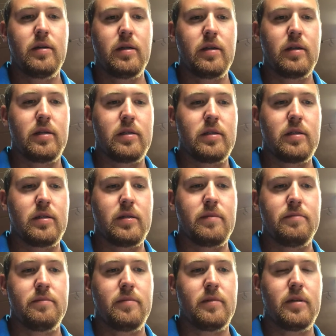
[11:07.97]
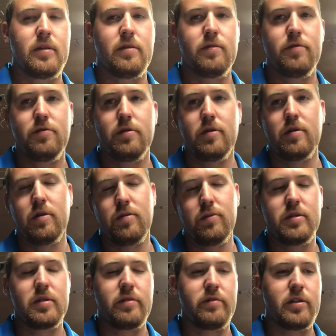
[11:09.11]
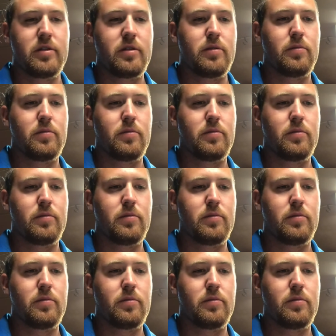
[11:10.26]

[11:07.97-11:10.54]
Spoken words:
and then for our 172,